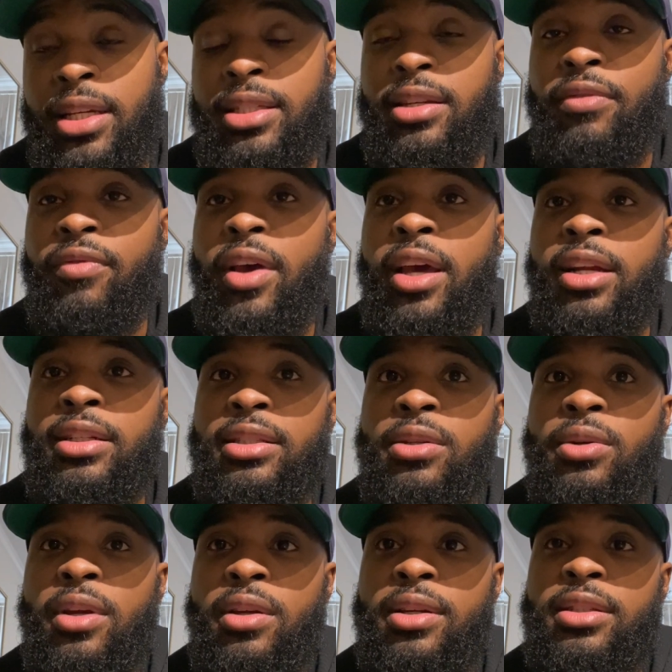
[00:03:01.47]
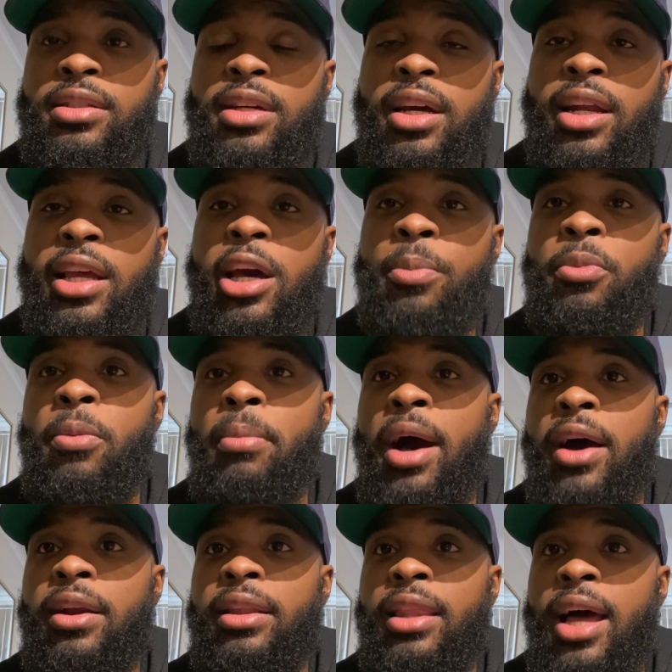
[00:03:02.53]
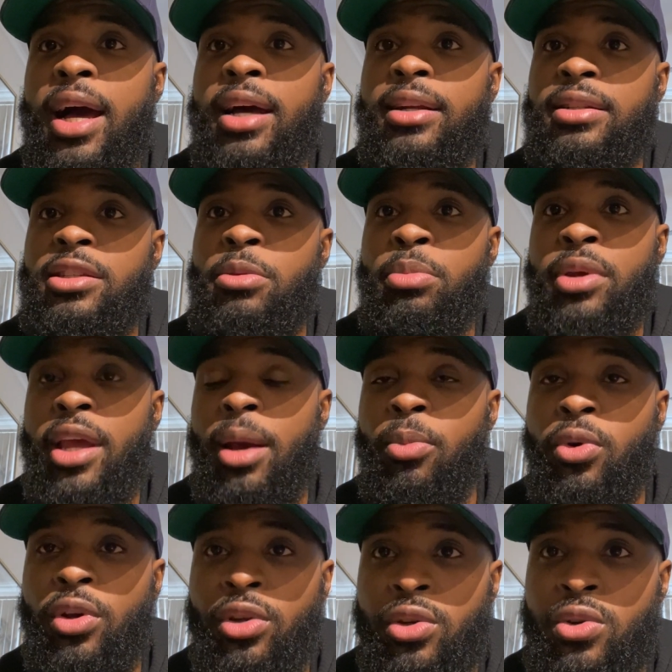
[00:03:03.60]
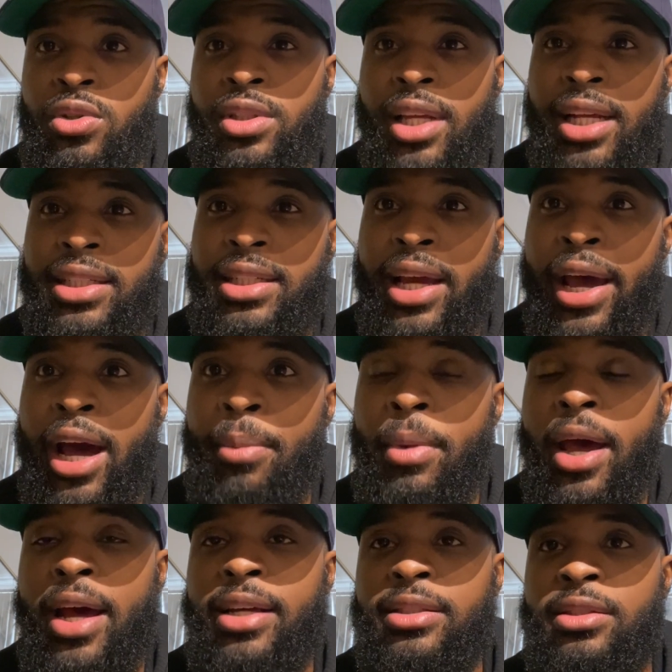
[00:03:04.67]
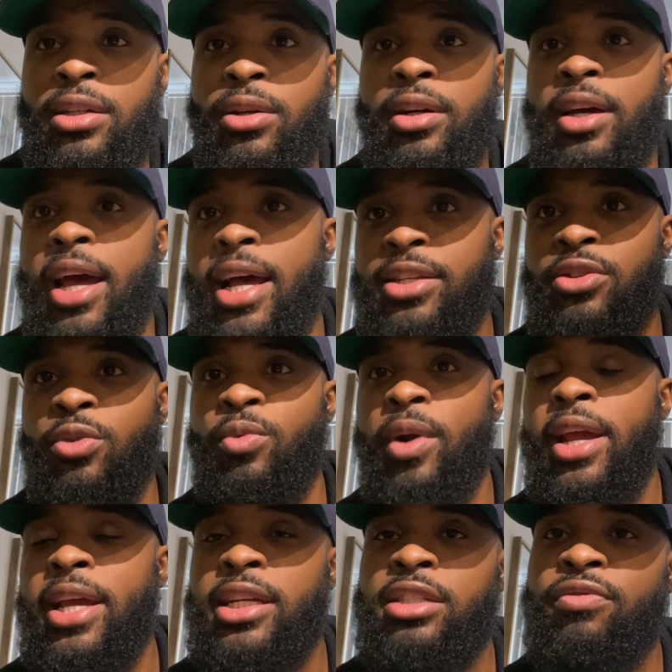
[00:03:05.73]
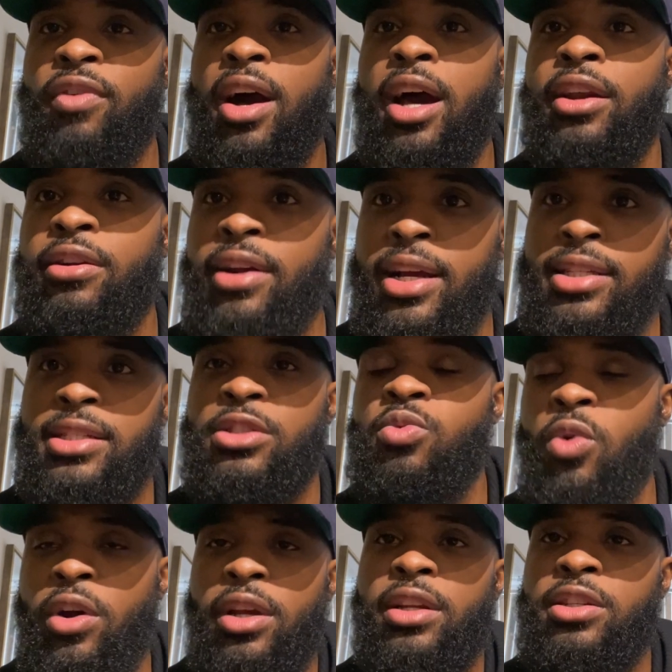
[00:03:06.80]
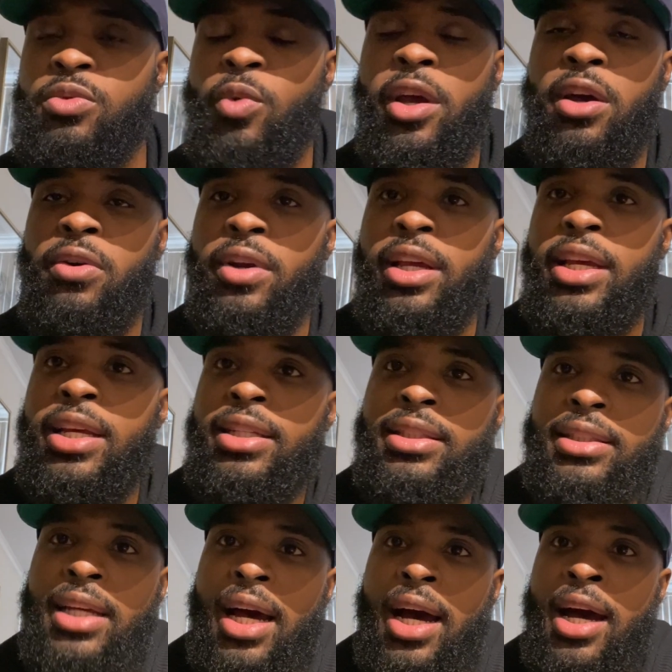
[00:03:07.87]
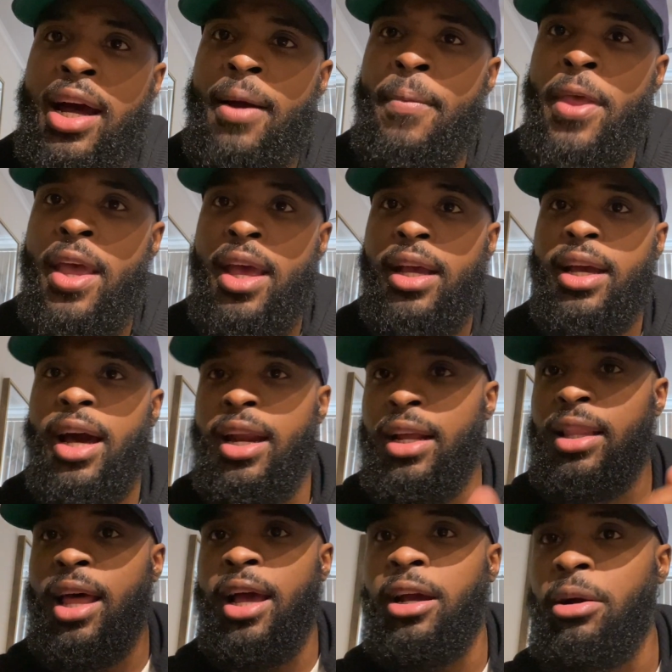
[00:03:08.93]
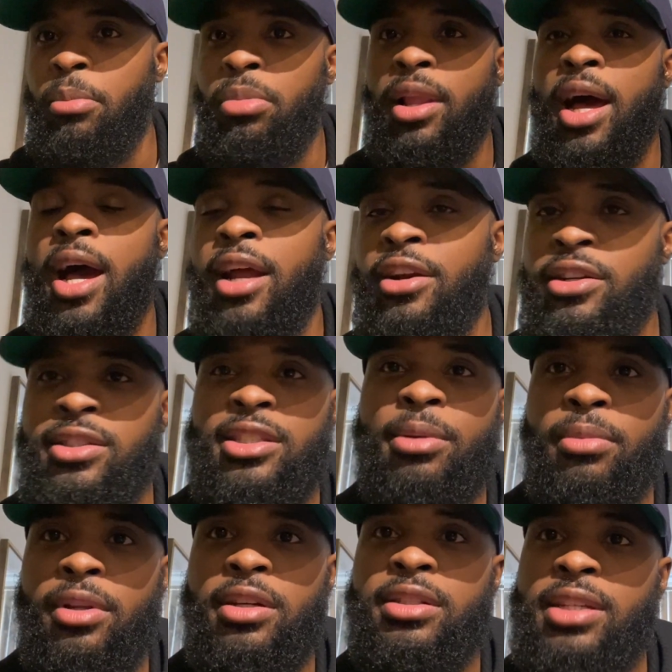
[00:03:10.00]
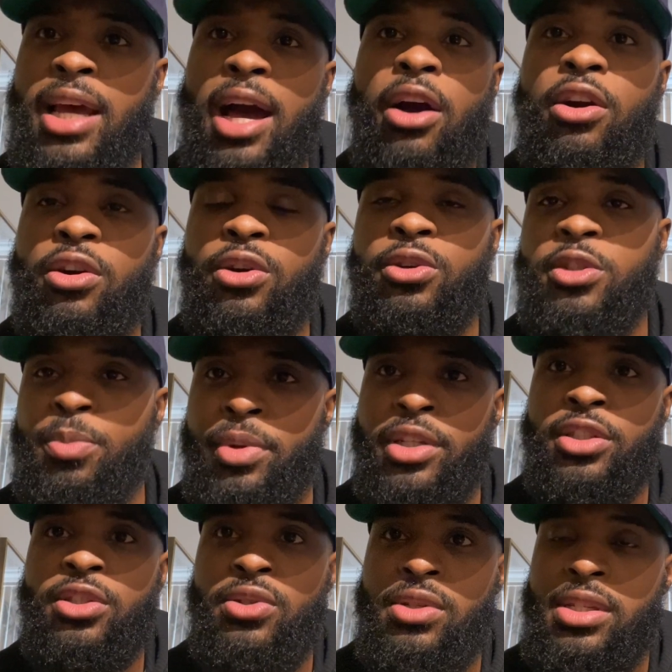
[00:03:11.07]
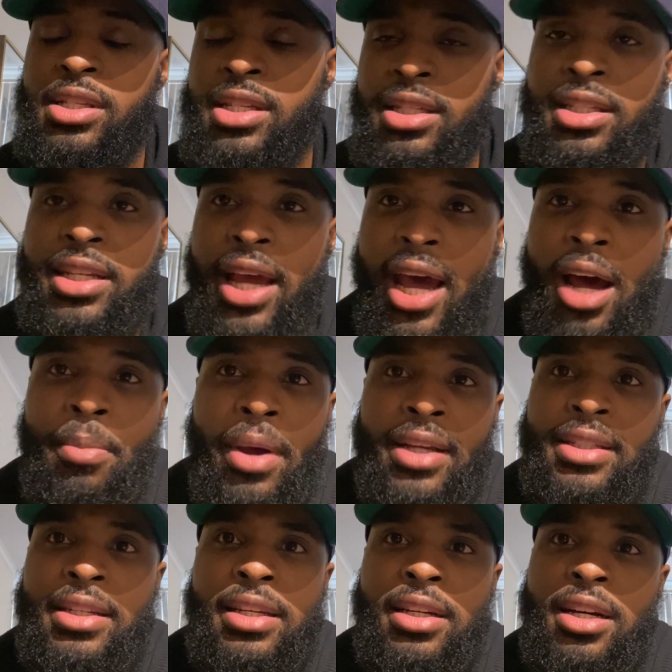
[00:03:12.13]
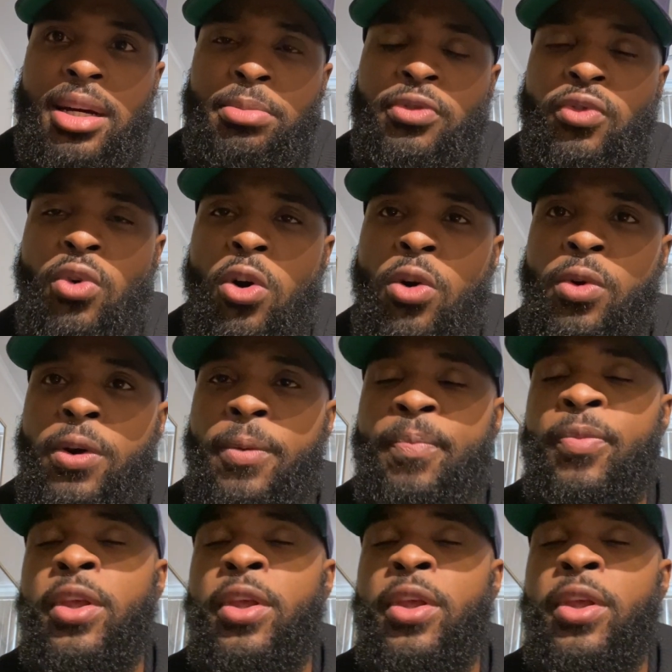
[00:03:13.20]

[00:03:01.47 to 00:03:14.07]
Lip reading: advantage. It's going to help him out a lot to be able to use that jab as a range finder as he's working his way on the inside, kind of like a blinder, similar to how Errol Spence uses his jab as he comes forward.